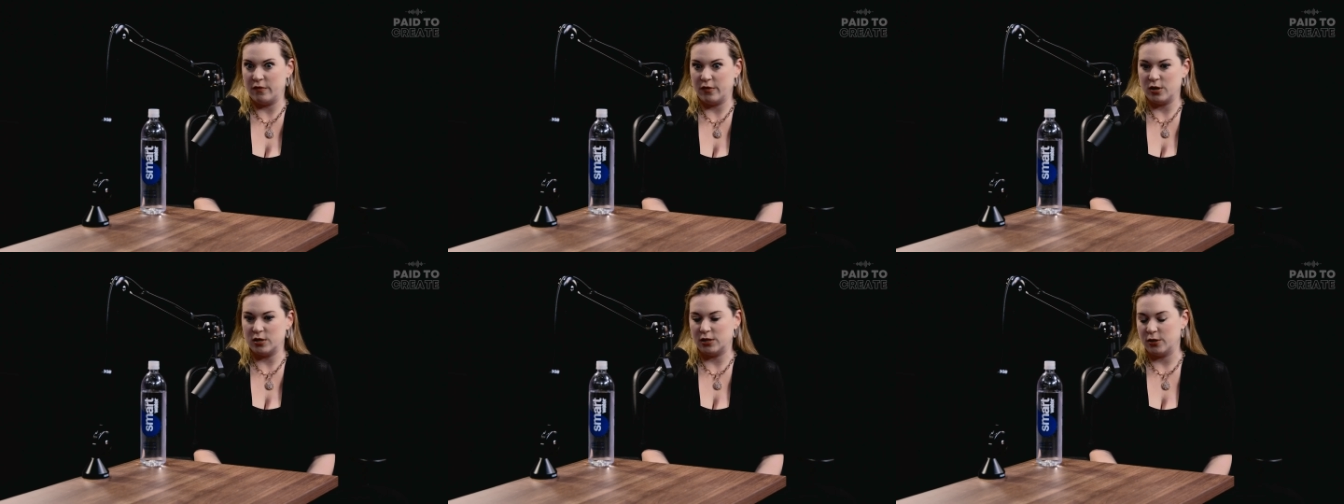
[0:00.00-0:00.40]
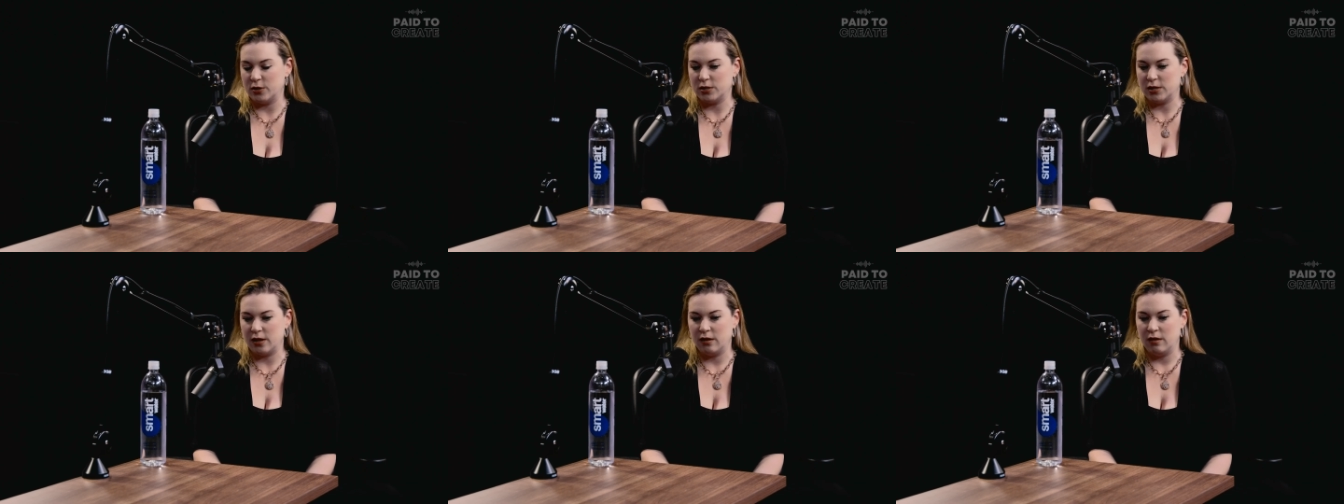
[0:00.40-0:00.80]
very
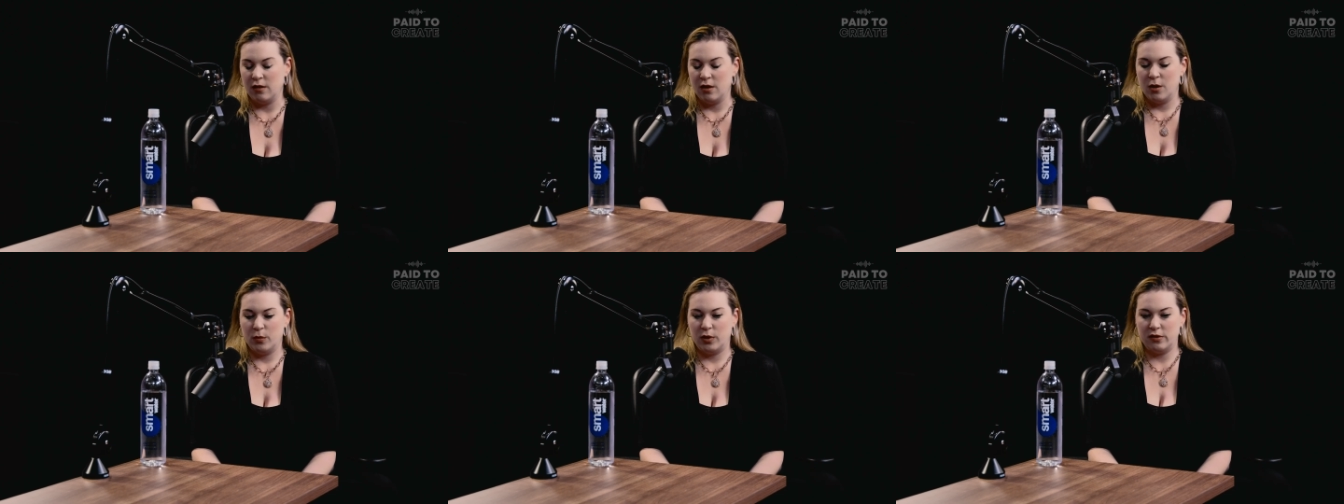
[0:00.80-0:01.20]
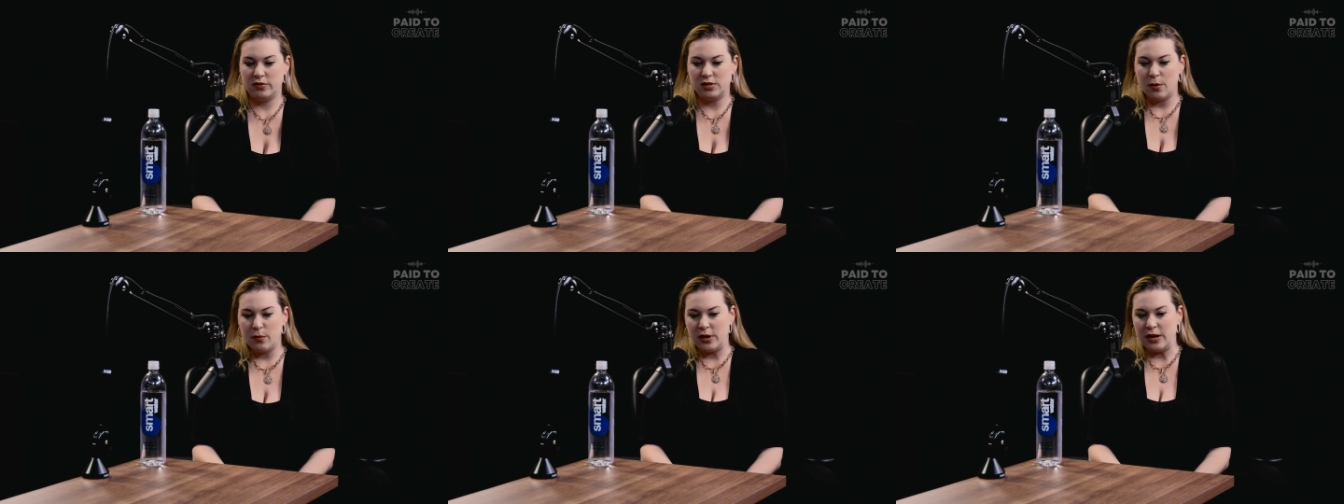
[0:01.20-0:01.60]
seriously but if
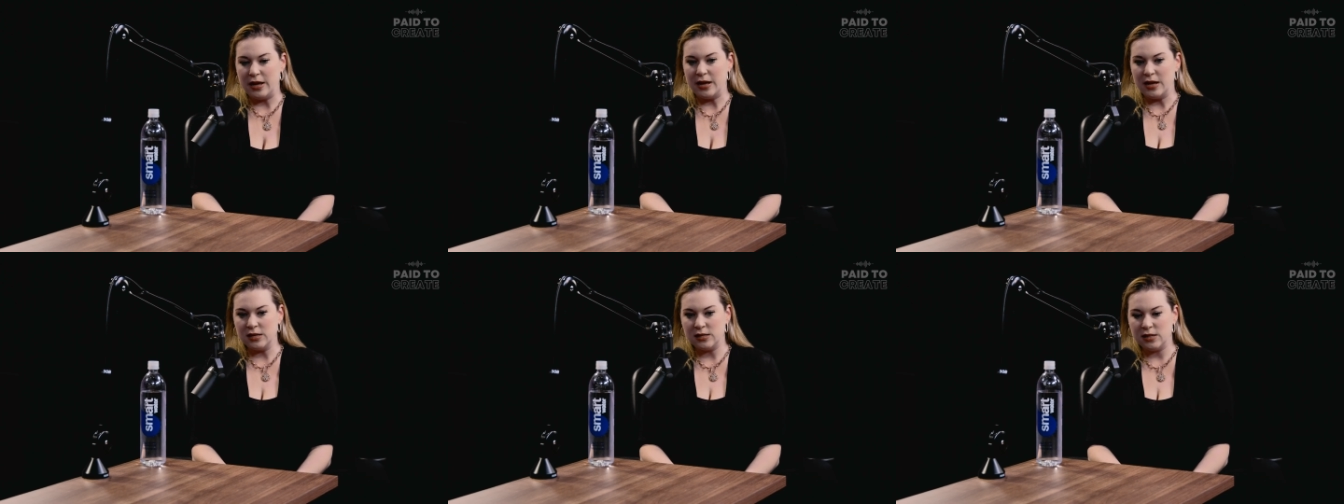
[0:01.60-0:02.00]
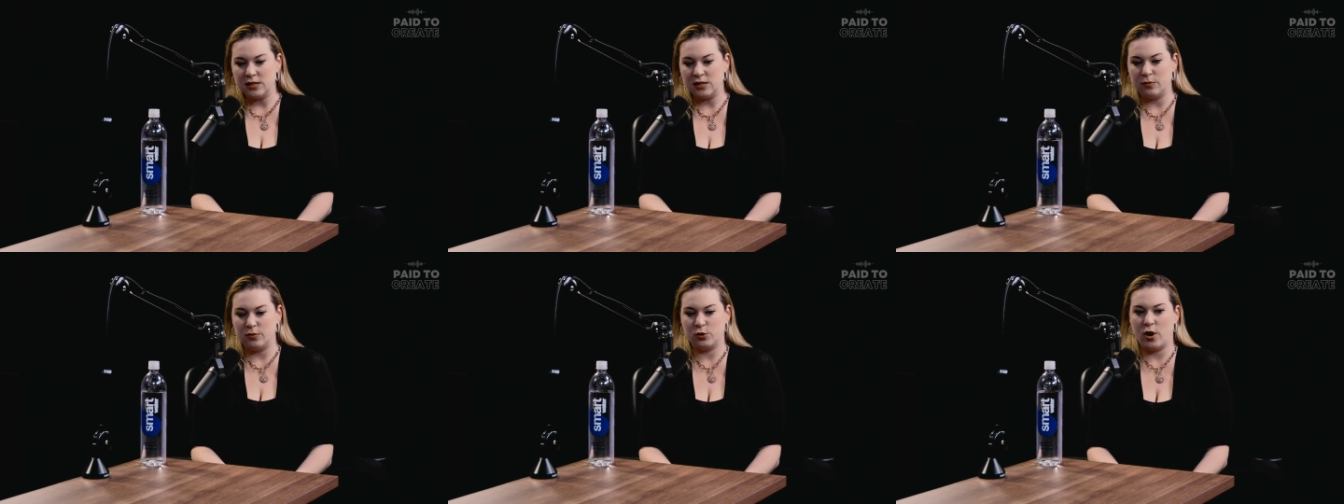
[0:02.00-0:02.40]
somebody isn't
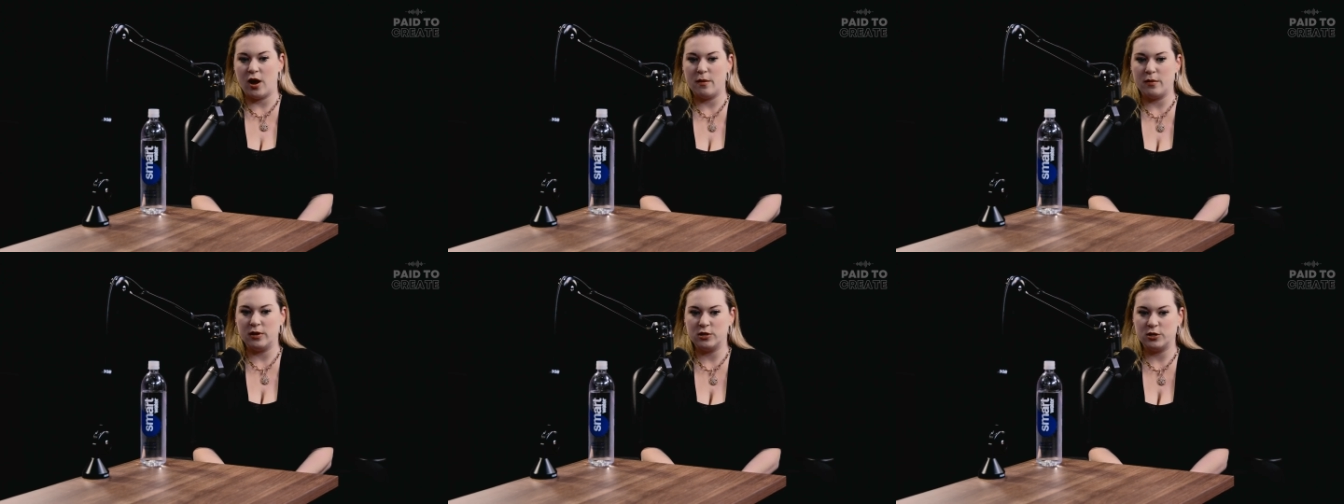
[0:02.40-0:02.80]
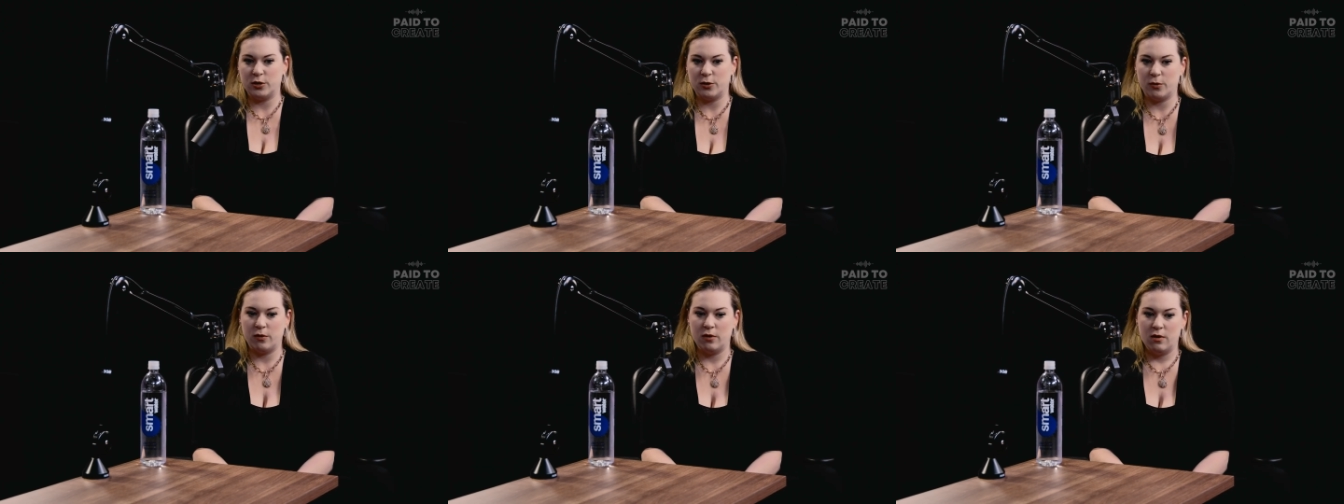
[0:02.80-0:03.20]
subscribing
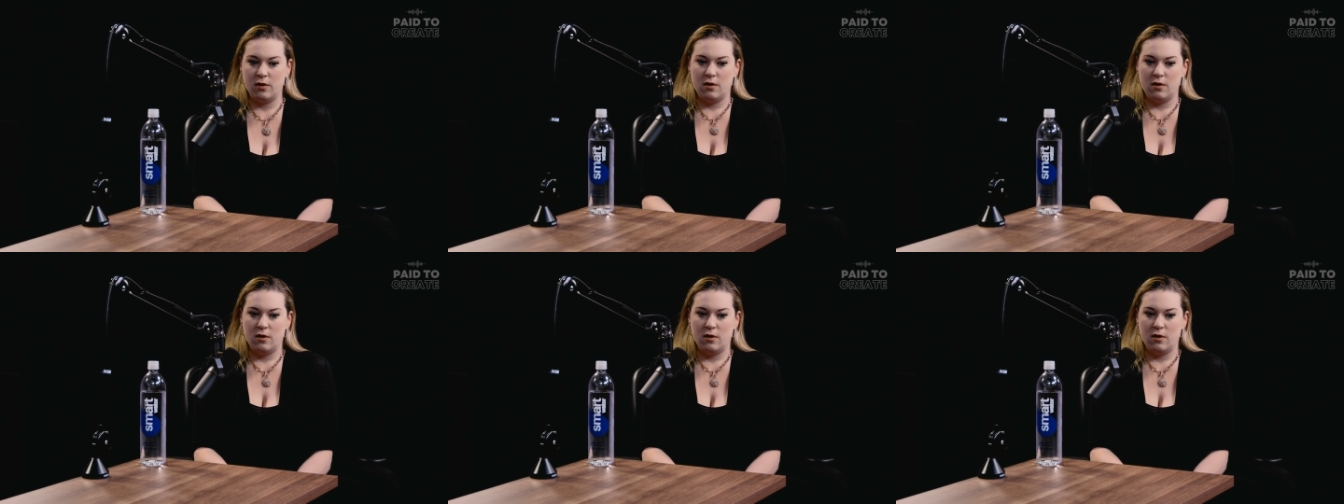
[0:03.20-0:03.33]
to